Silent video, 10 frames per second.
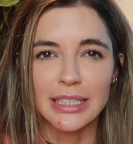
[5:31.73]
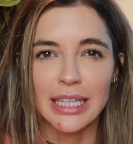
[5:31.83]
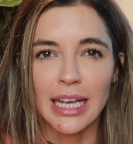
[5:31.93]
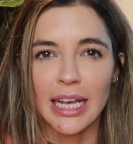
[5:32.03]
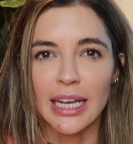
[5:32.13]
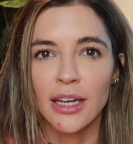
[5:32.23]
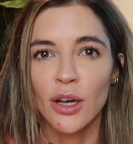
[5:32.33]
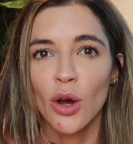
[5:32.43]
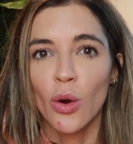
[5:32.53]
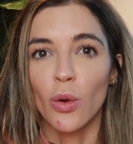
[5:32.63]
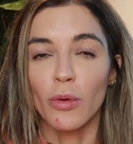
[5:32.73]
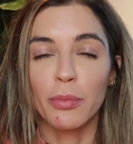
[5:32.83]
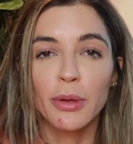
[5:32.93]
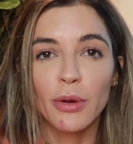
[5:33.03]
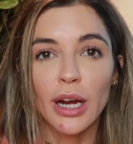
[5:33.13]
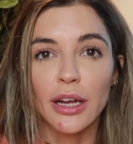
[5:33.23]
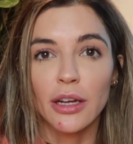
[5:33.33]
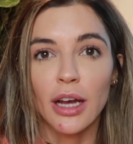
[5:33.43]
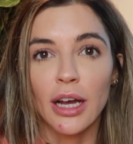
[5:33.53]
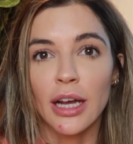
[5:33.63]
I take, or what
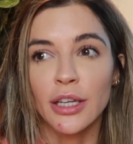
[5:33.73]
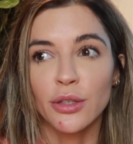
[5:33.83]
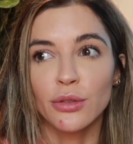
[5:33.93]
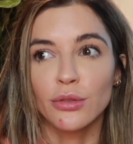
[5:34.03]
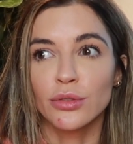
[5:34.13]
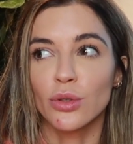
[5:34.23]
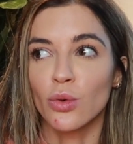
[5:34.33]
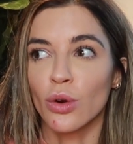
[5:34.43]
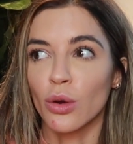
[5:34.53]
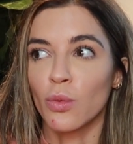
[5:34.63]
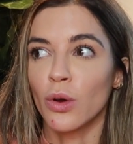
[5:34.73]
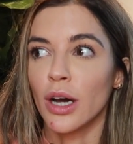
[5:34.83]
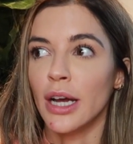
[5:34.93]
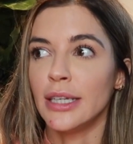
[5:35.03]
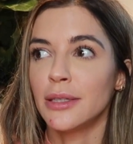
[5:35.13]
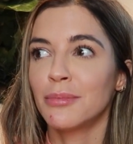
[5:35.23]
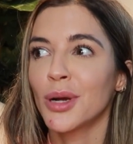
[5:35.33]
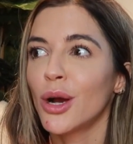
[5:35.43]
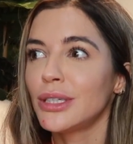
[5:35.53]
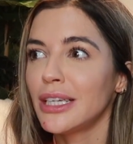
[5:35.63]
pre-workout I use, or what
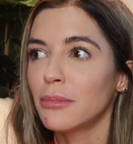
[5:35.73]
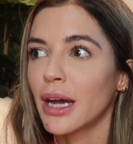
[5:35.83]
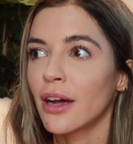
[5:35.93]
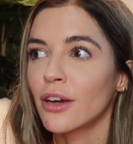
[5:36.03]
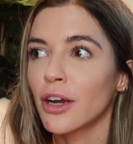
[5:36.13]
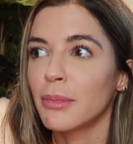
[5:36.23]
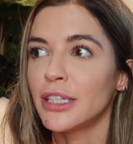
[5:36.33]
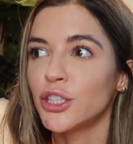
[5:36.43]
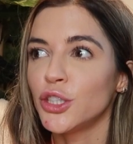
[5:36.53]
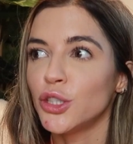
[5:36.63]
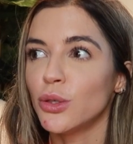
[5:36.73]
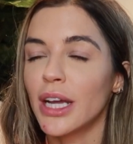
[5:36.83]
protein powder I'm into.